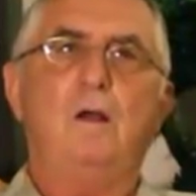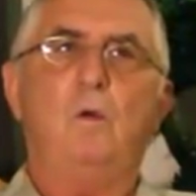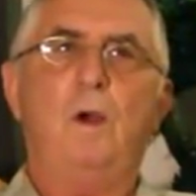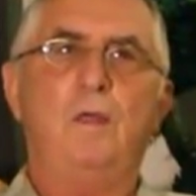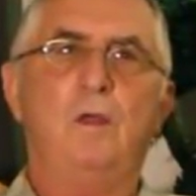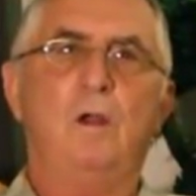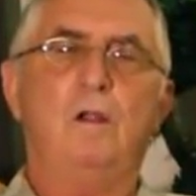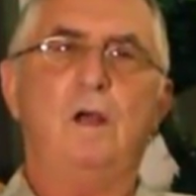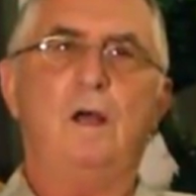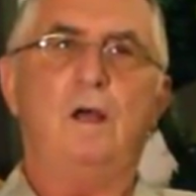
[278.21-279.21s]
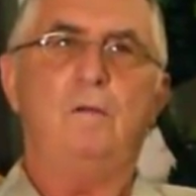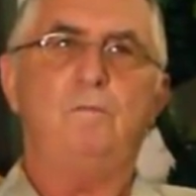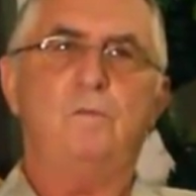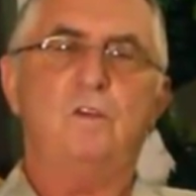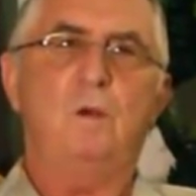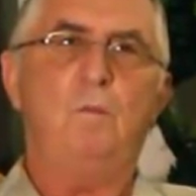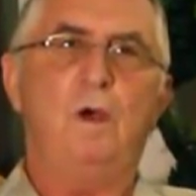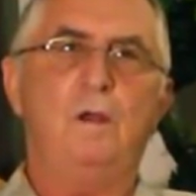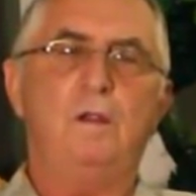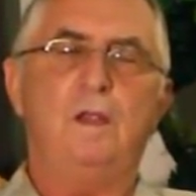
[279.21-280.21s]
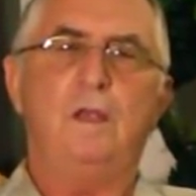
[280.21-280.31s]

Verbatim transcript: whether uh, someone